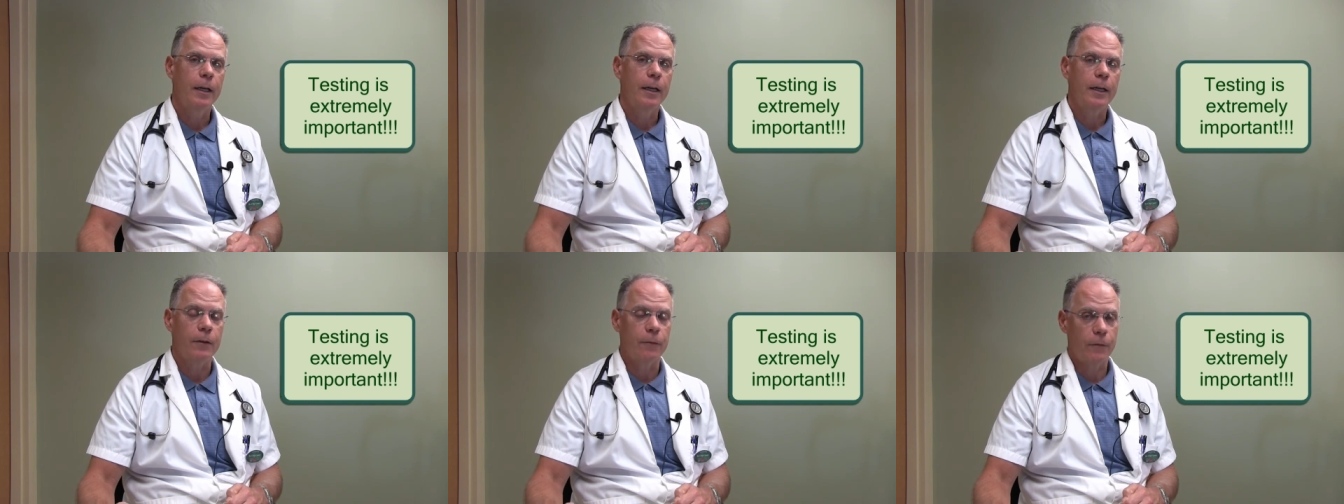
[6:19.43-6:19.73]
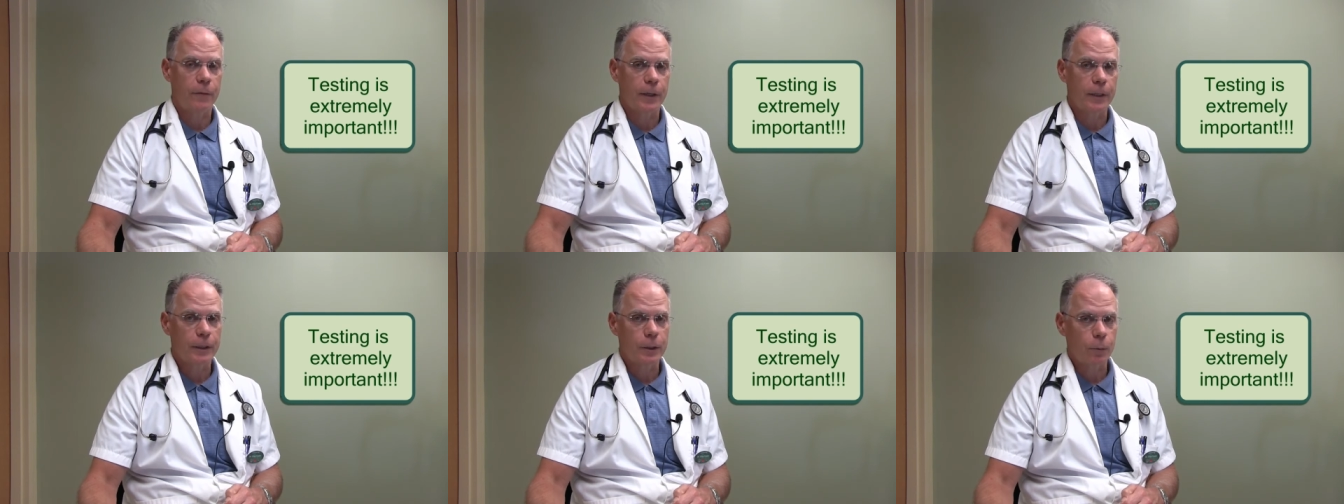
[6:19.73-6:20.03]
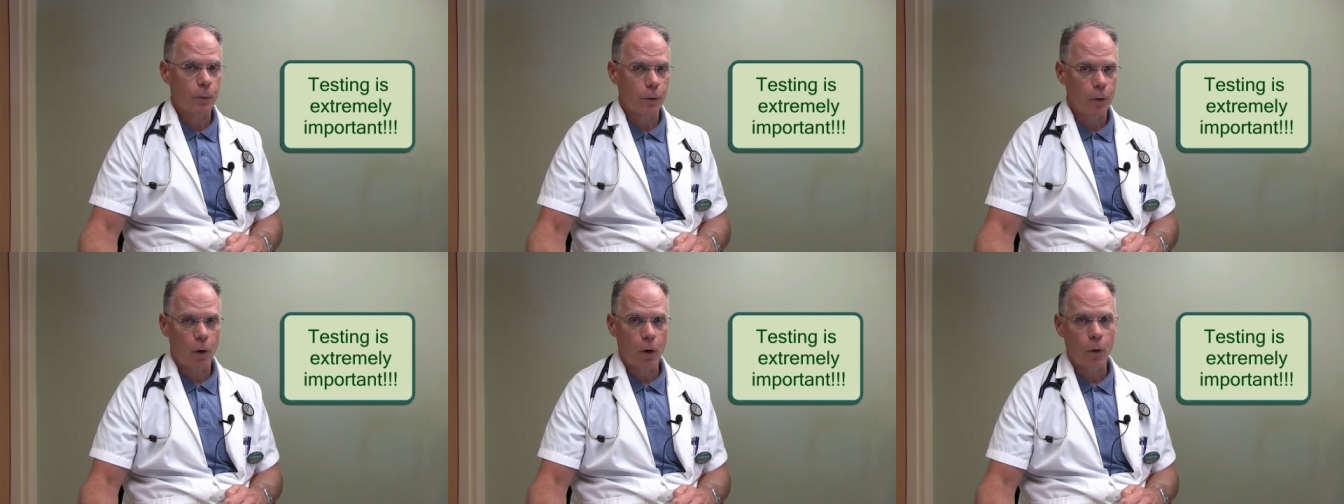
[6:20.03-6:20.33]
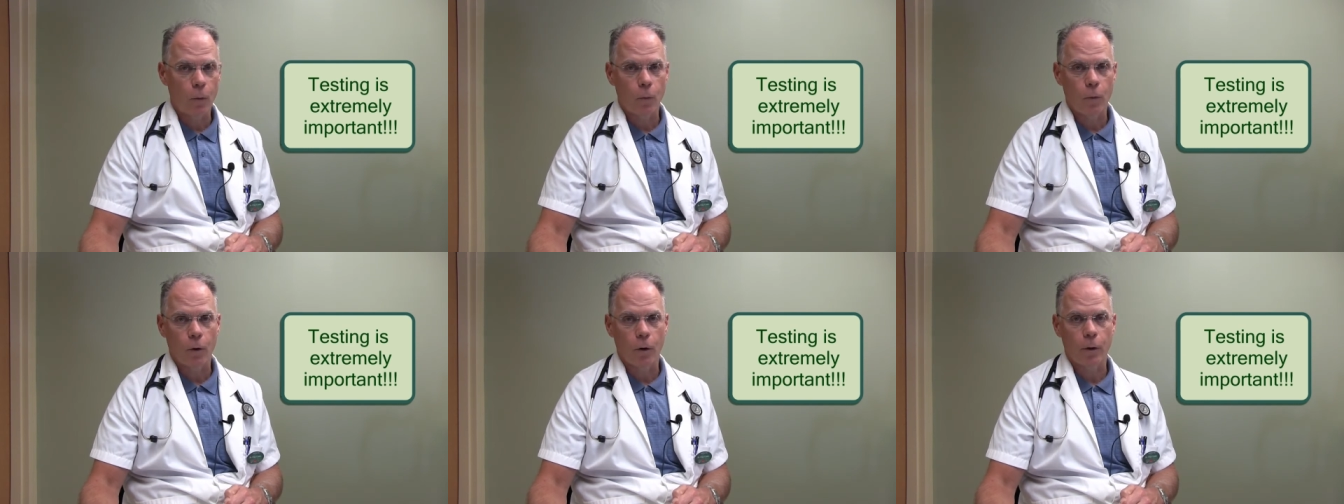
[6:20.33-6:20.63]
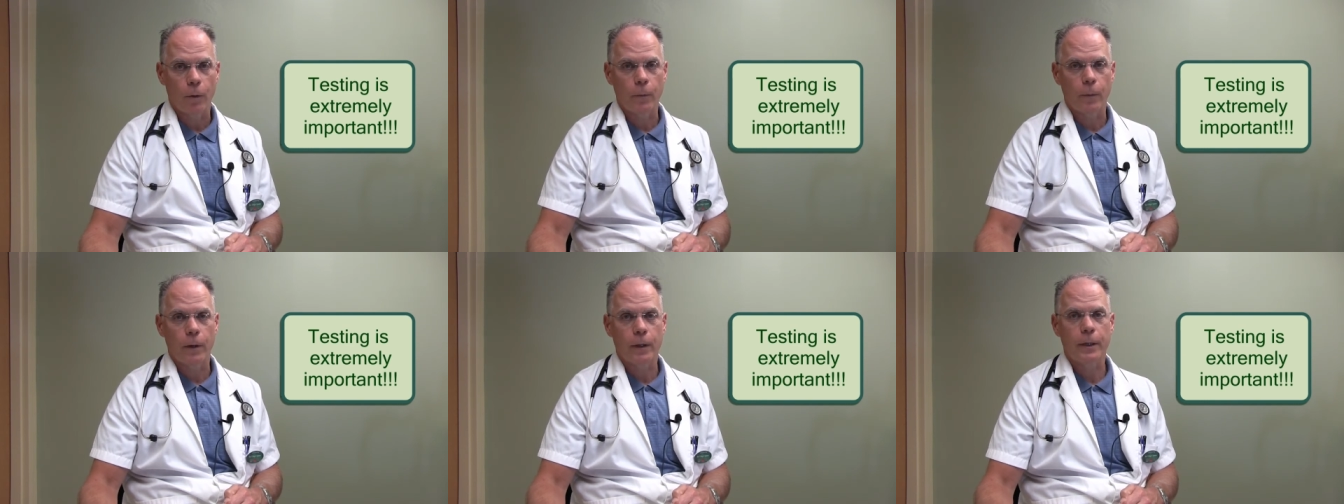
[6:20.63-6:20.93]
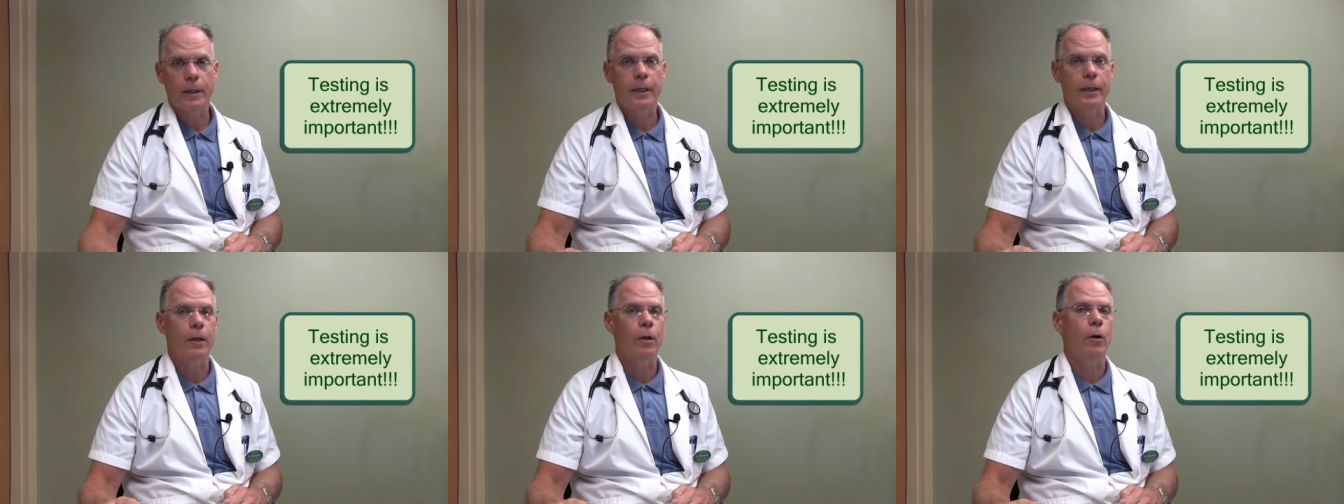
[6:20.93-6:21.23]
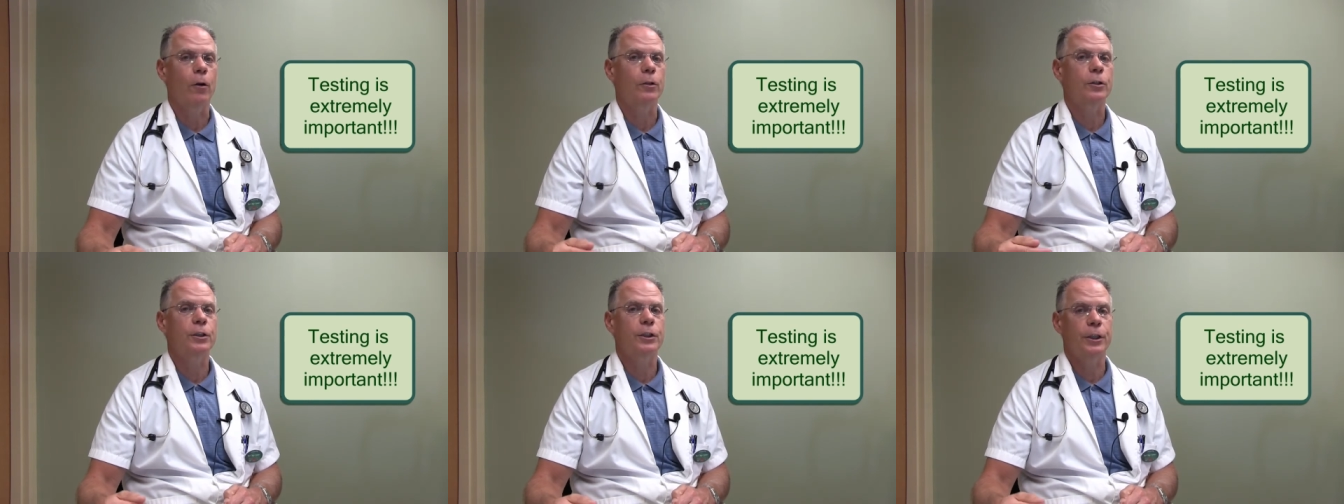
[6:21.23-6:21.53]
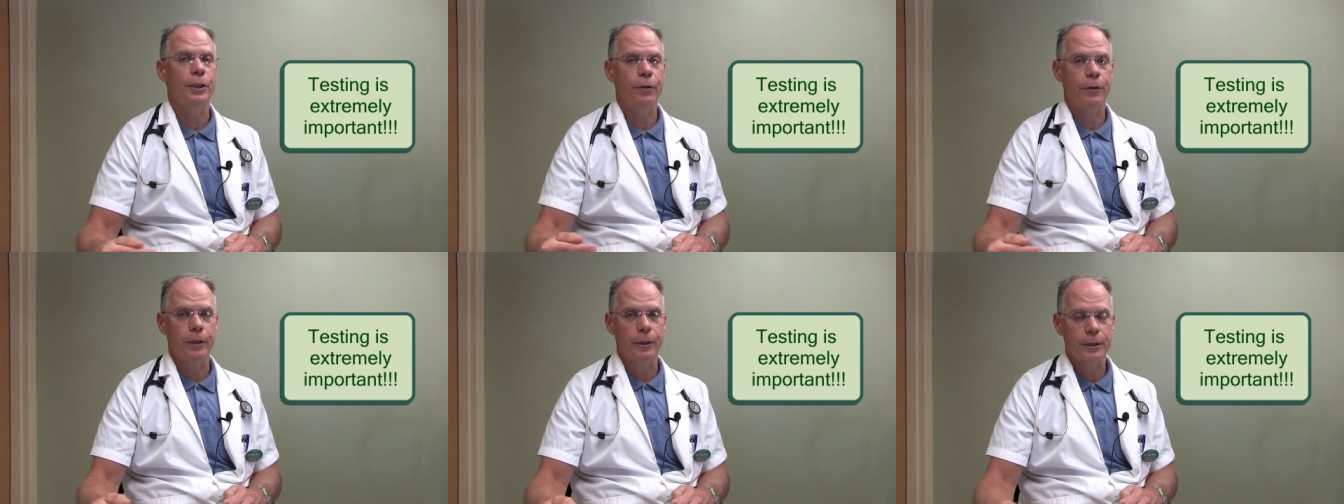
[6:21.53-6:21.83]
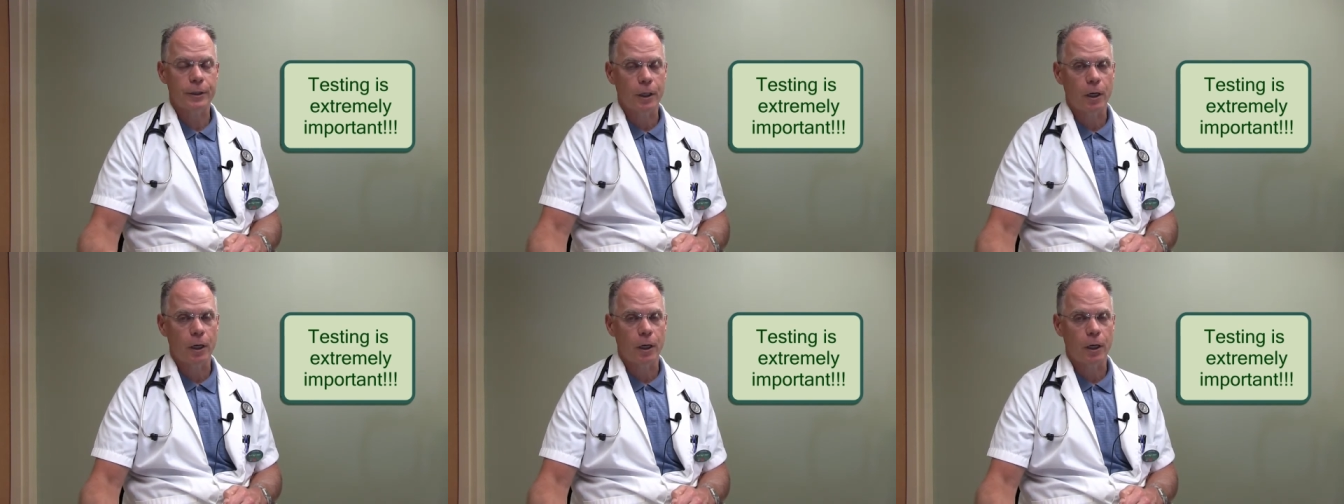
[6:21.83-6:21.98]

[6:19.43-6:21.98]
infested with heartworm can cause serious